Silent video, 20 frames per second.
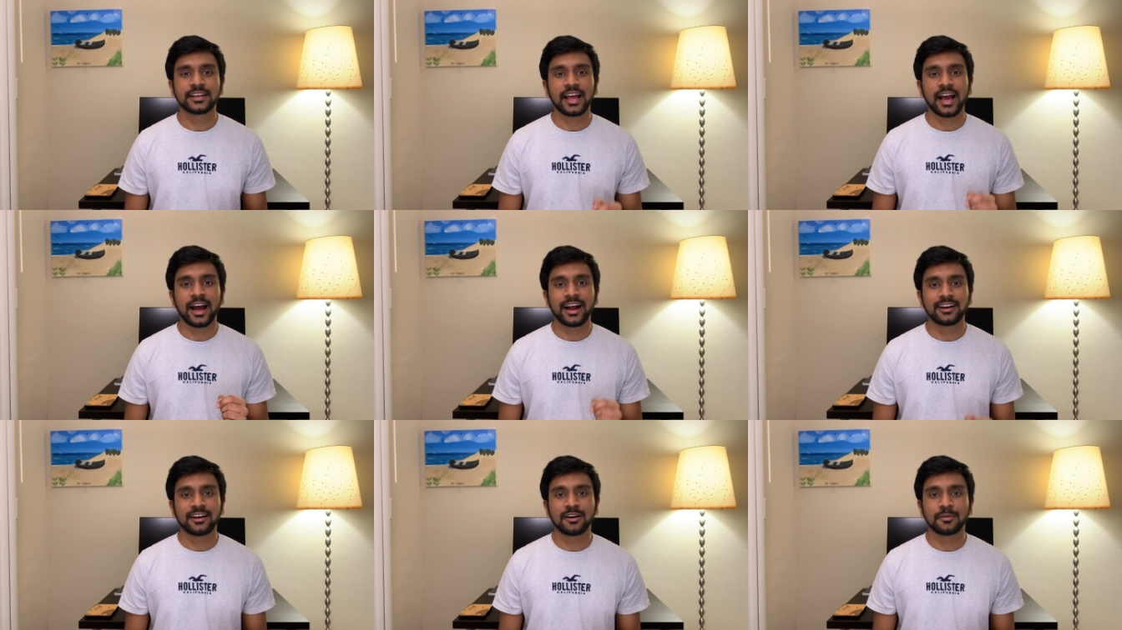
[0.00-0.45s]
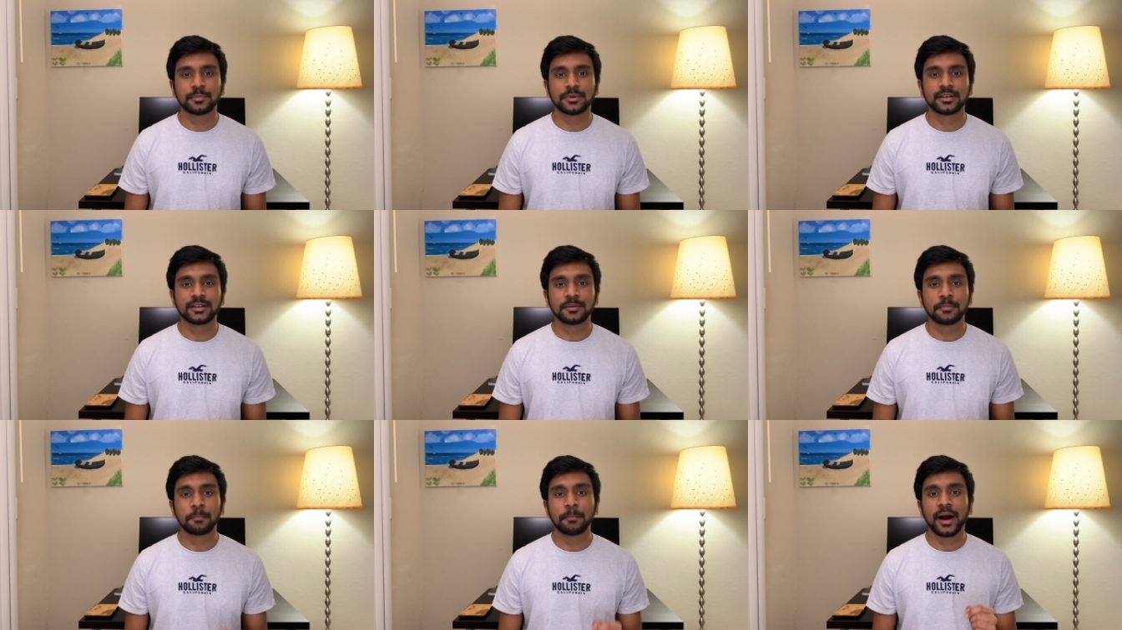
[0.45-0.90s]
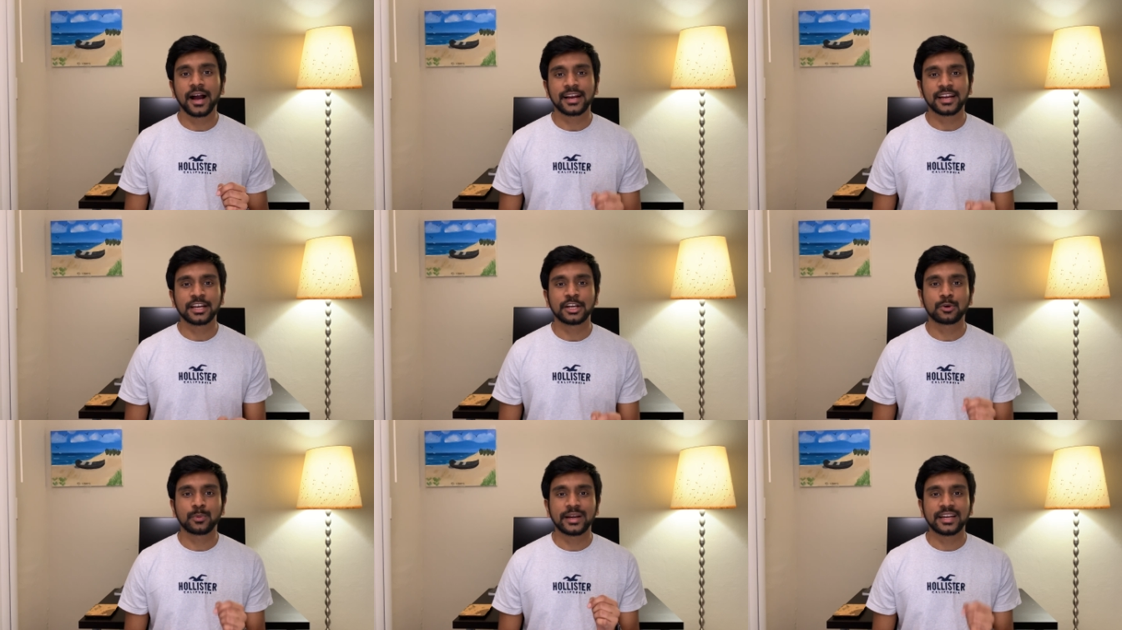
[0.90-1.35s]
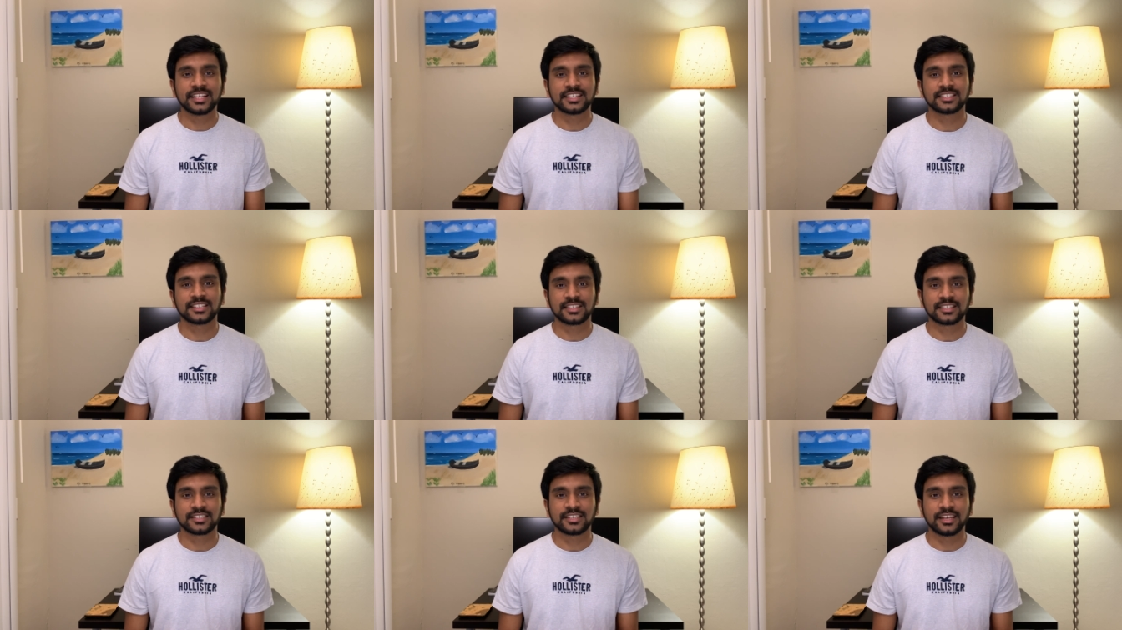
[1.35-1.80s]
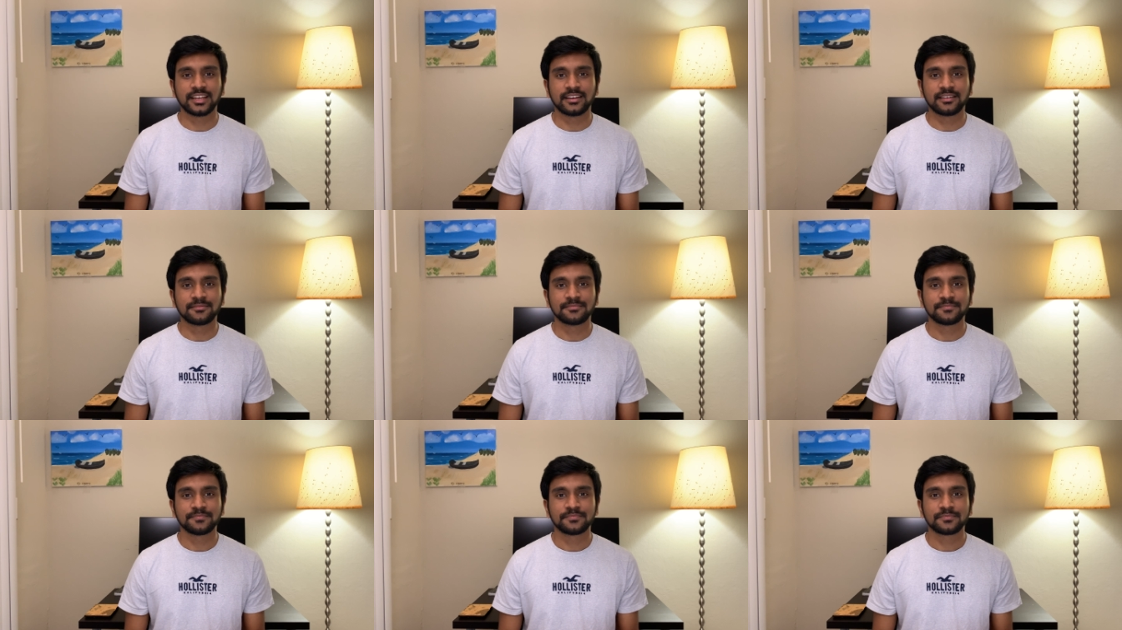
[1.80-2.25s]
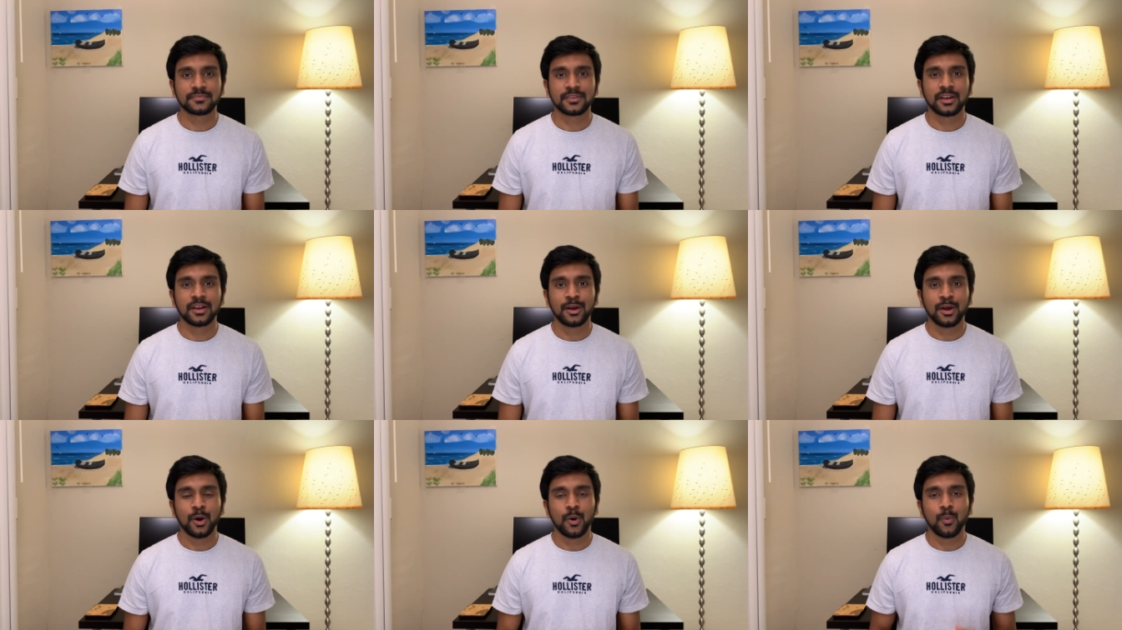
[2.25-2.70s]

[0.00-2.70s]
Ann Arbor back in 2016.